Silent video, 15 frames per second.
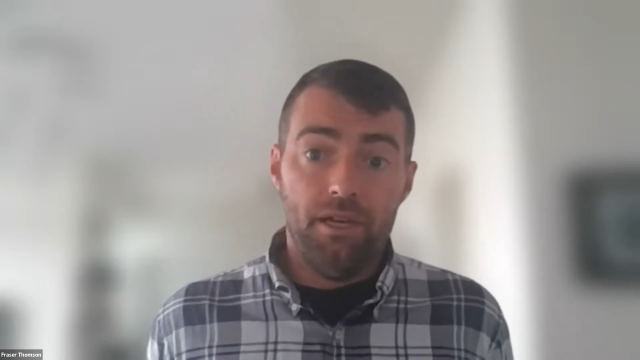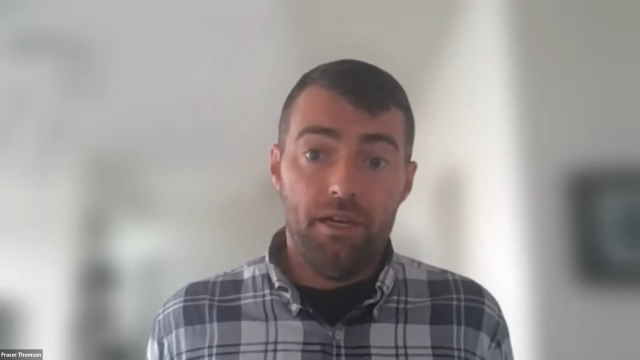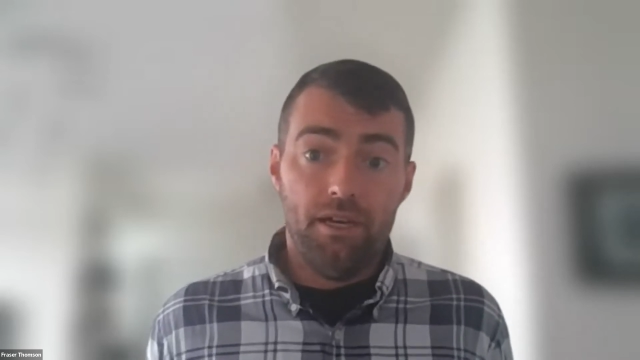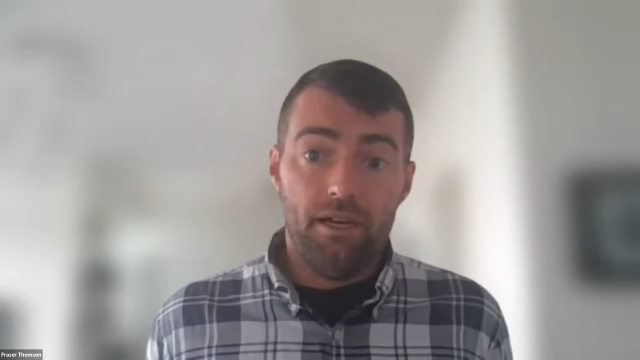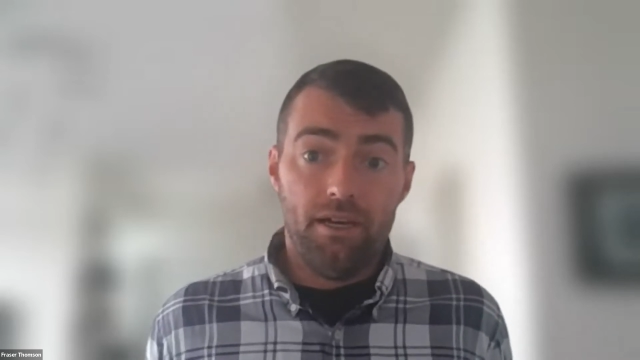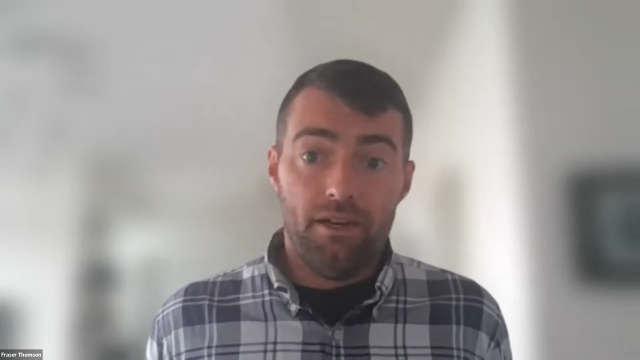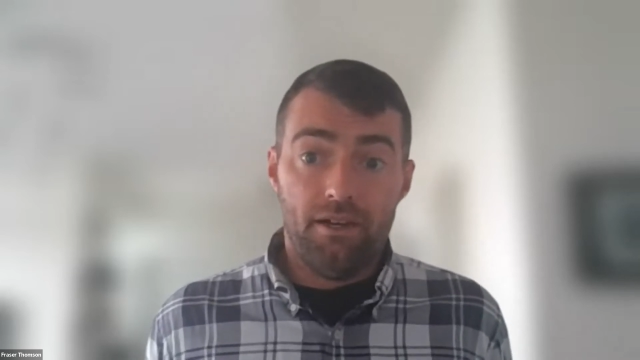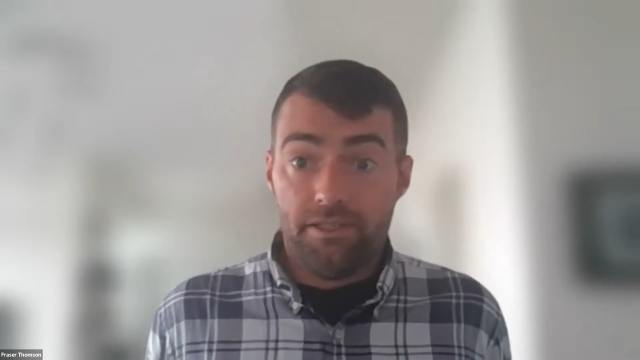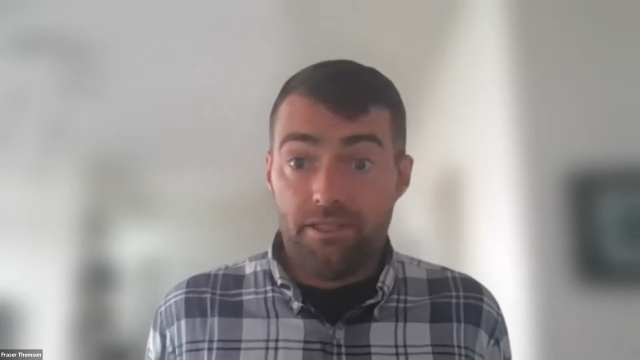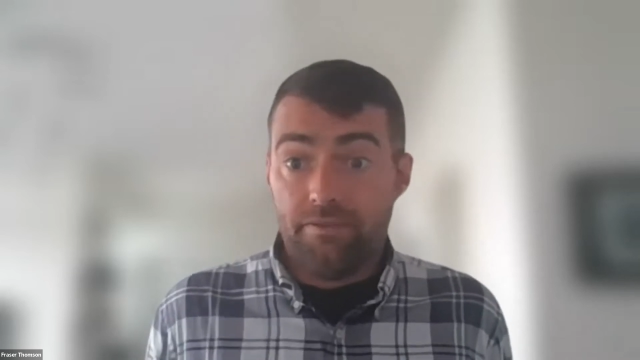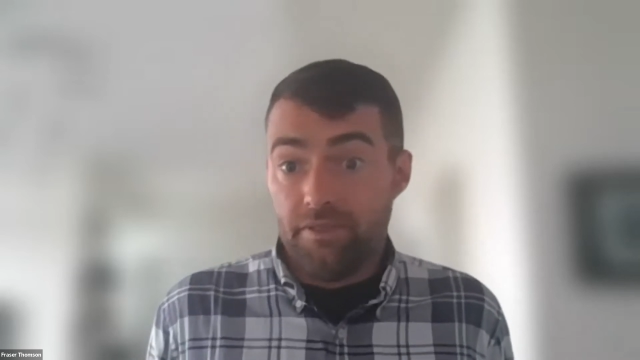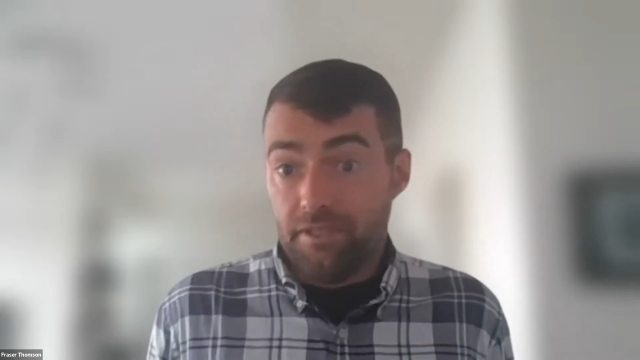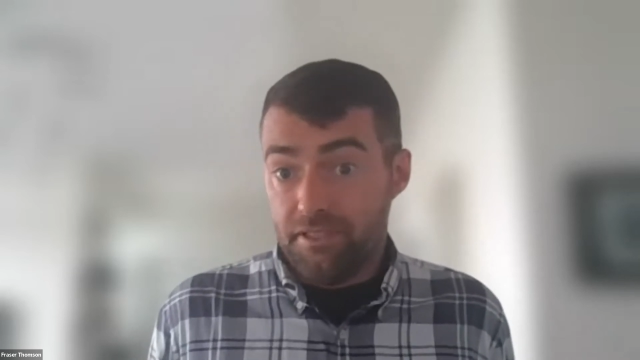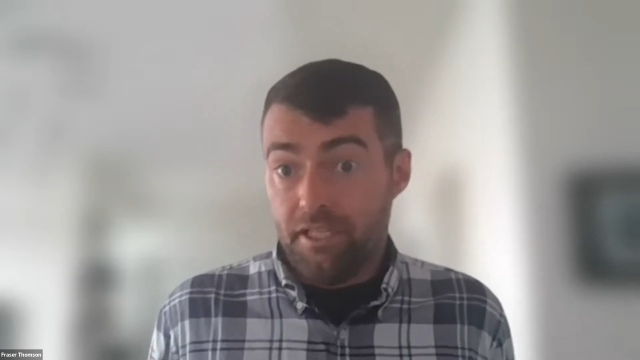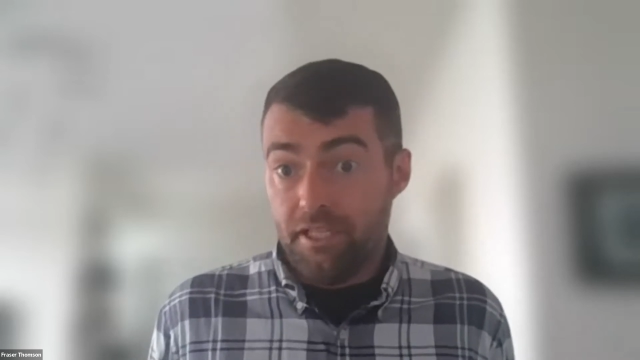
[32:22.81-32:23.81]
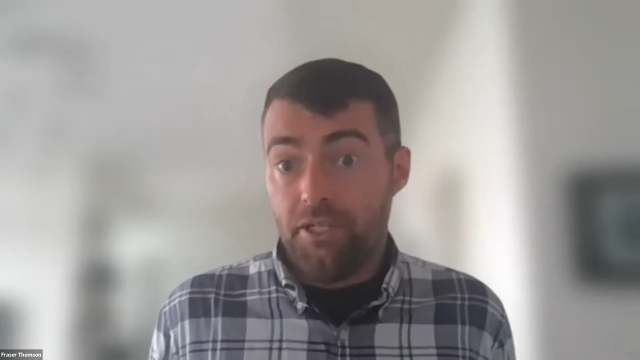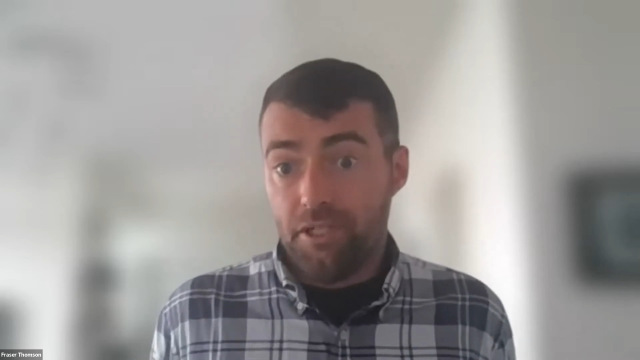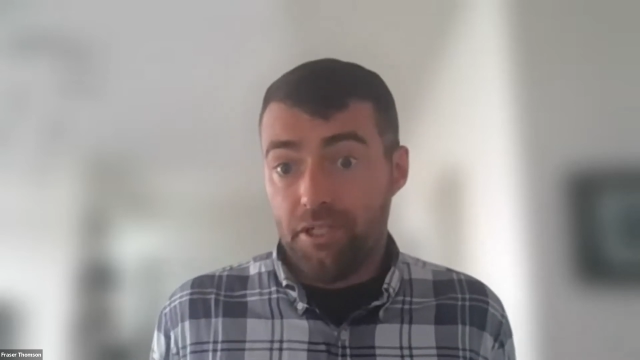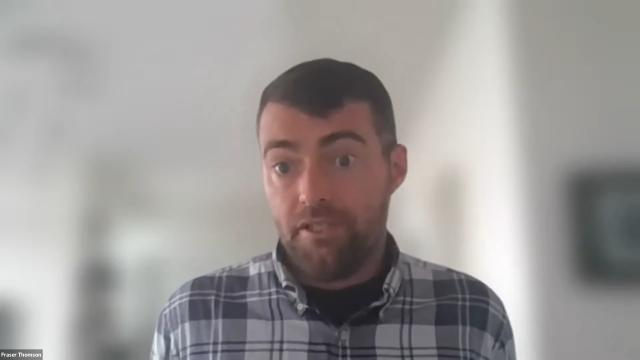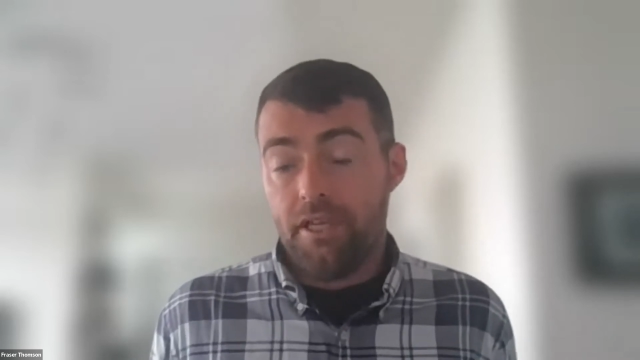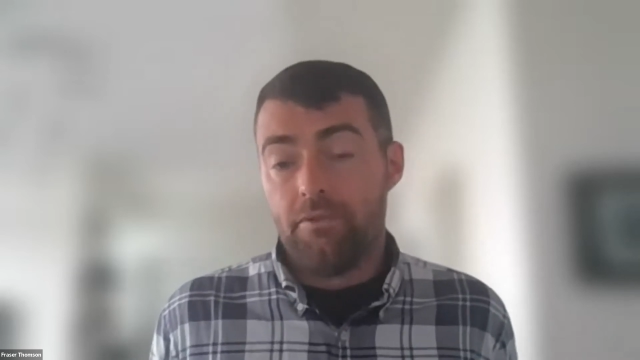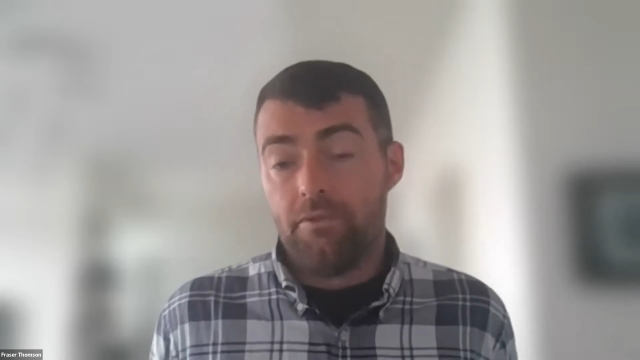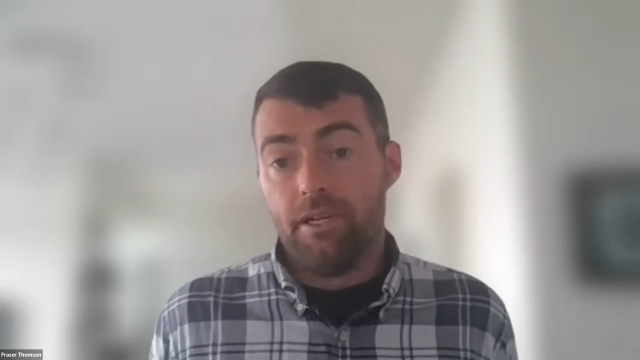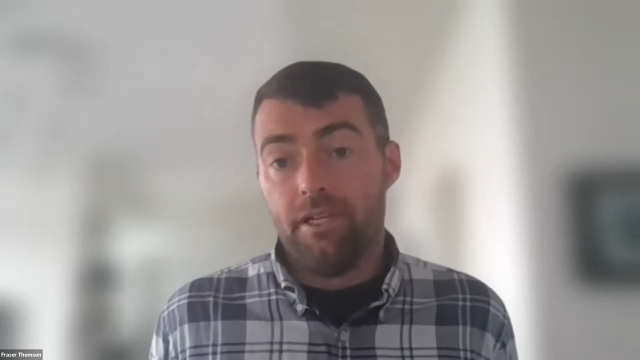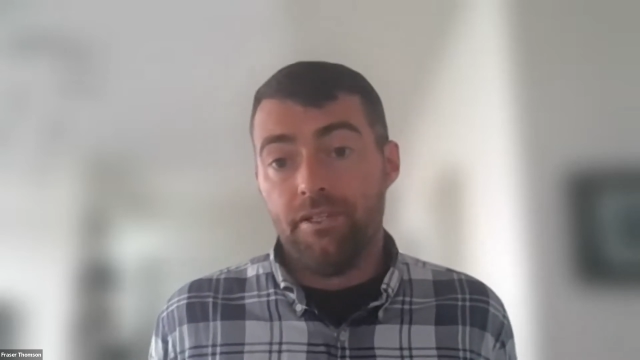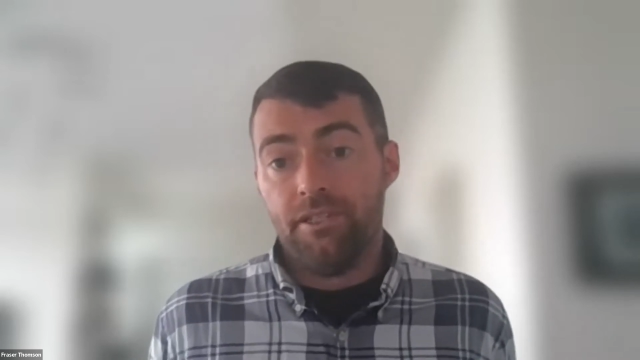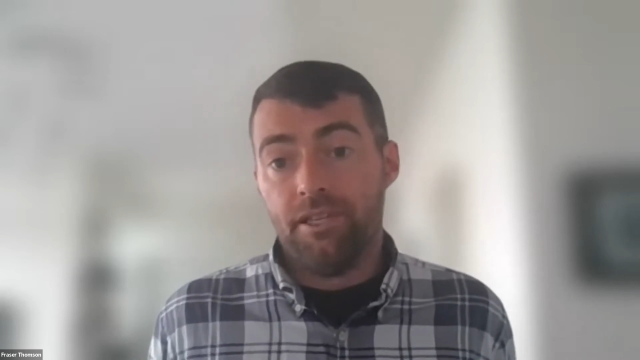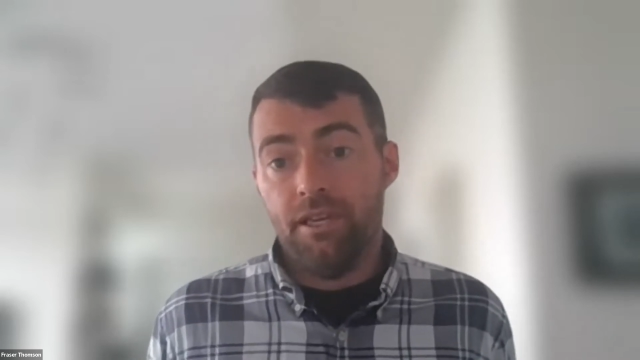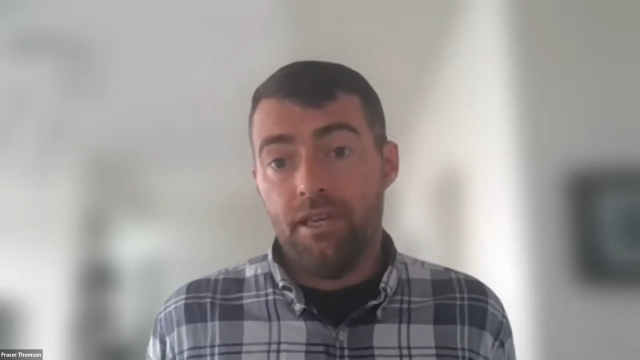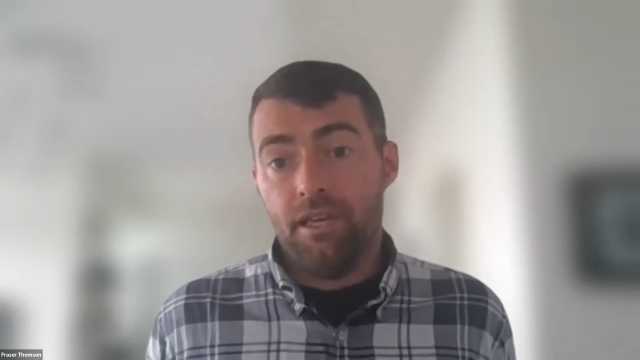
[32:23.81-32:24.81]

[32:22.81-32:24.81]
our civilization is at risk,